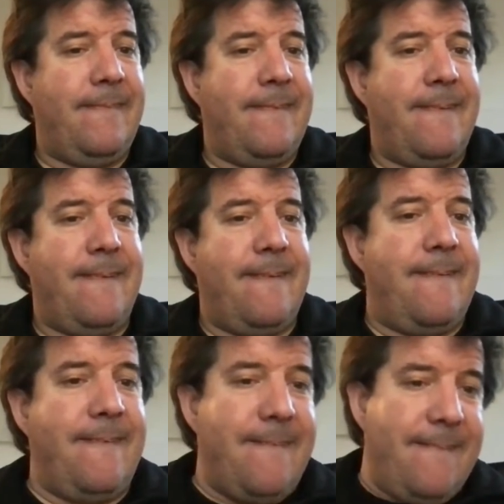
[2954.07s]

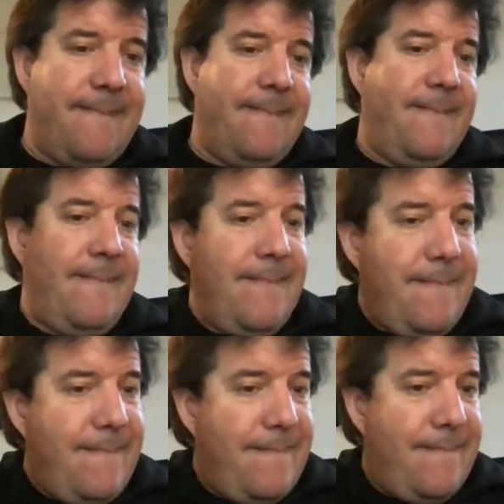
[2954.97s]

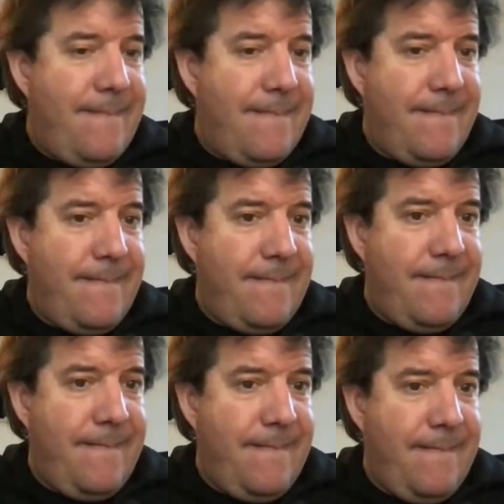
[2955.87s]

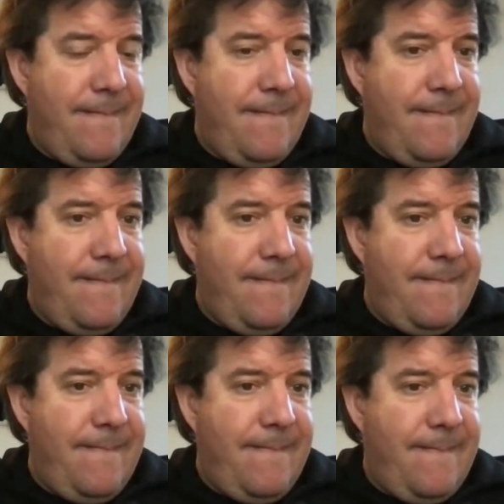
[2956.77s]

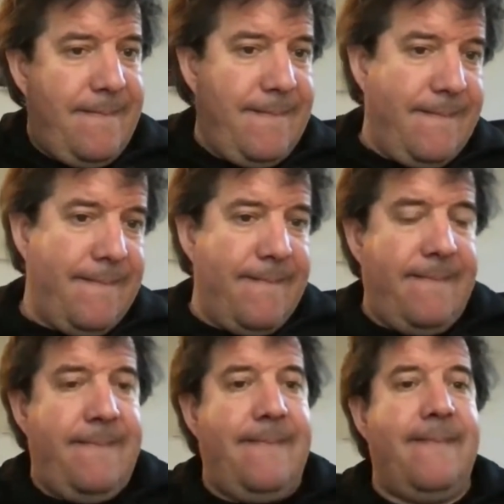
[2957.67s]

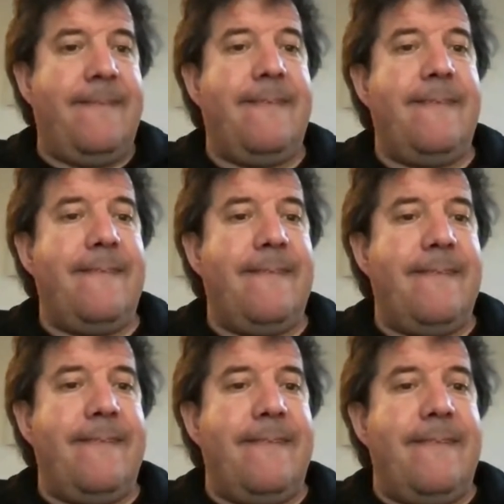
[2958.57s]

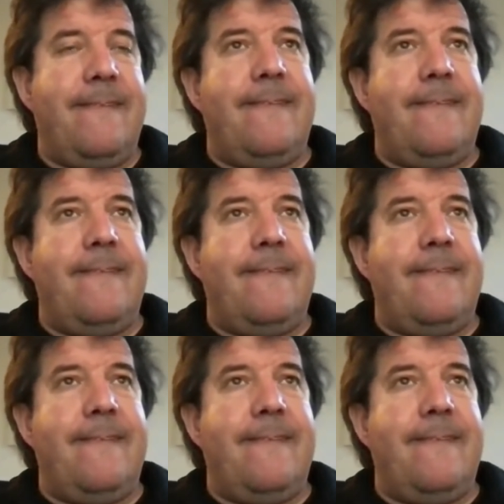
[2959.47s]
The person shown says nothing.